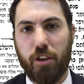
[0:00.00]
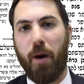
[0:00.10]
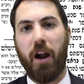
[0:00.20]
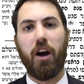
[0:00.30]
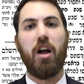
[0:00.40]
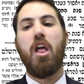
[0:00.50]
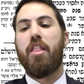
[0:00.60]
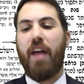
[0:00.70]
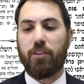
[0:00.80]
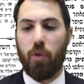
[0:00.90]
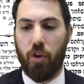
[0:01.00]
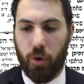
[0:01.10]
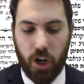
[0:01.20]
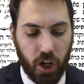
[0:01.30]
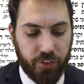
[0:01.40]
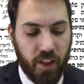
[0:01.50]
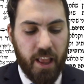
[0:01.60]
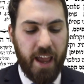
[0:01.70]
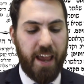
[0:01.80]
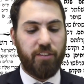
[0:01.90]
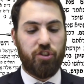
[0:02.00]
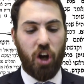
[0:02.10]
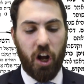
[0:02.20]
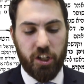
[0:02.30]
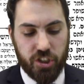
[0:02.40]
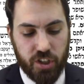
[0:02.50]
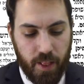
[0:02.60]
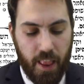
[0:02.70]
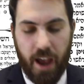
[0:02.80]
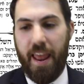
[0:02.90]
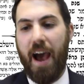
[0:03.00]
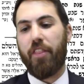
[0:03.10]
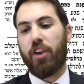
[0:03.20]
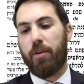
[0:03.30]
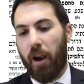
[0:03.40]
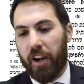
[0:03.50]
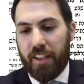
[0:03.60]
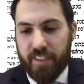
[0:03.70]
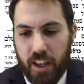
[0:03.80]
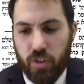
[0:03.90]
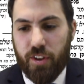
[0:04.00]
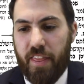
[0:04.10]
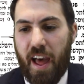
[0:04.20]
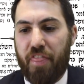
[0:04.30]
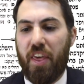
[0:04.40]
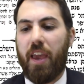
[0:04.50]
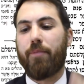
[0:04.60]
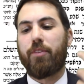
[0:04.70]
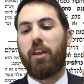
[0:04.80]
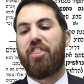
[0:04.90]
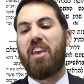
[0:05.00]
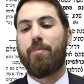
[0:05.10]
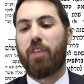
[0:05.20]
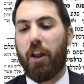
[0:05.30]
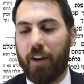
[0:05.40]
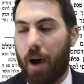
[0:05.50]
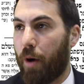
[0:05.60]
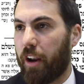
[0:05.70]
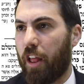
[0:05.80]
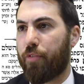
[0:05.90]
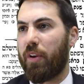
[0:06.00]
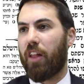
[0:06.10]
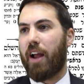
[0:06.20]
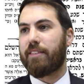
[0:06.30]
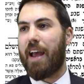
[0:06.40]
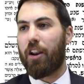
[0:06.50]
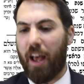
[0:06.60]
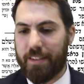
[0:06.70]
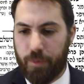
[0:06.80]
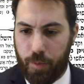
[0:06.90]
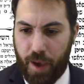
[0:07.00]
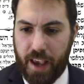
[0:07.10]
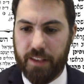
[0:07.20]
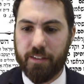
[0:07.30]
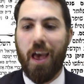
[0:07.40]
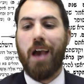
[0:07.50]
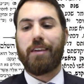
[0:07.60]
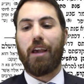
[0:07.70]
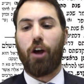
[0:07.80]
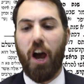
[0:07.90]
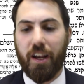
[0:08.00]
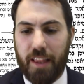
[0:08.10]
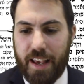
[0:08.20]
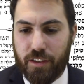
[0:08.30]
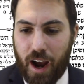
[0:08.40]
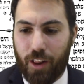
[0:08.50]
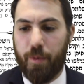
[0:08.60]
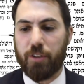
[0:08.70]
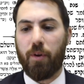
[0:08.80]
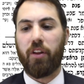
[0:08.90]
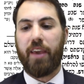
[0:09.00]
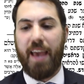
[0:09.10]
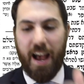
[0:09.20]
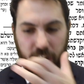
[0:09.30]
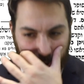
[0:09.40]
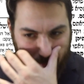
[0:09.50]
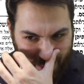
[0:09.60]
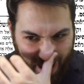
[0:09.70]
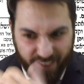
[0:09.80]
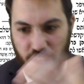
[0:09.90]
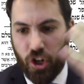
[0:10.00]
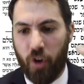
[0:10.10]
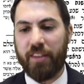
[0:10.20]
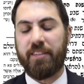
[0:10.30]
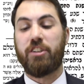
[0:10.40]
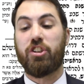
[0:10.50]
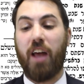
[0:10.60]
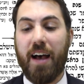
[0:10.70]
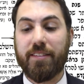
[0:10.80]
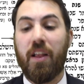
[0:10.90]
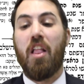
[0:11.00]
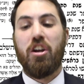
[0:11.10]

Gemara. That's when the world is judged. And now the Gemara continues on that theme. Theme. Tanur Rabbanon. Three lines down. Chesam Habeis. Ki li Yisrael you know this teaches us.